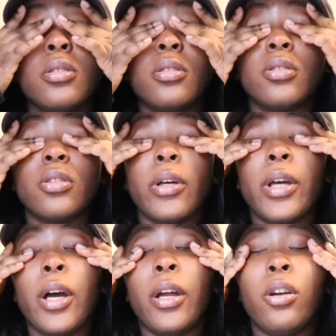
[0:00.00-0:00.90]
so
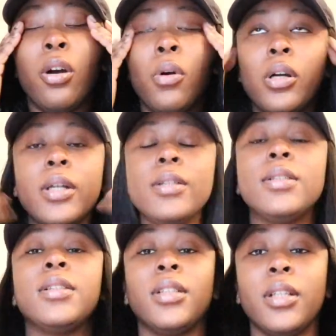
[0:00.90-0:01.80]
yeah, no one can
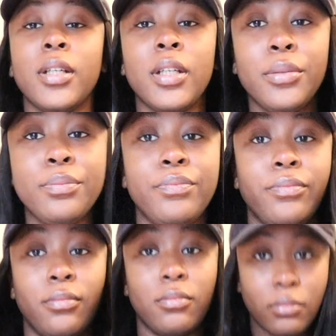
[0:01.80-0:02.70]
see
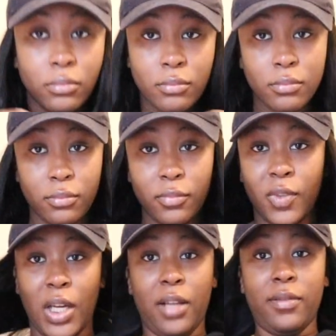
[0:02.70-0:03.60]

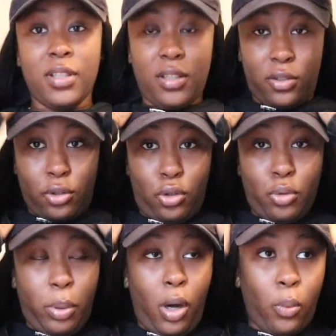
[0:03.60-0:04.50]
that this is a
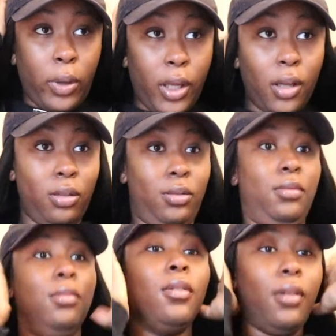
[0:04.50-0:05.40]
u-part wig
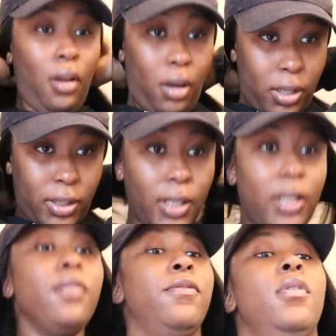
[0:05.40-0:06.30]

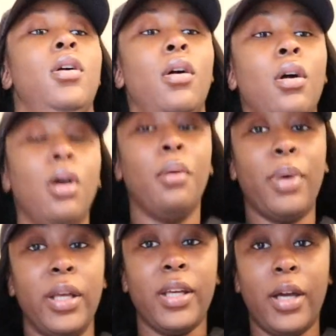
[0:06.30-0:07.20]
underneath.
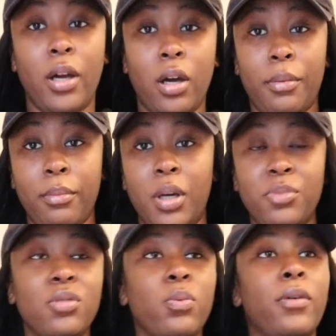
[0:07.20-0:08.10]
But yeah, I'm
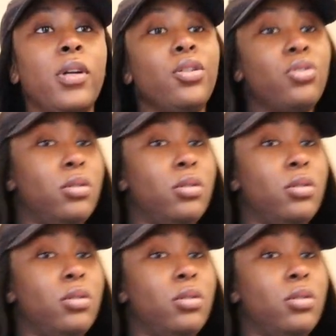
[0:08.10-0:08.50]
just wearing a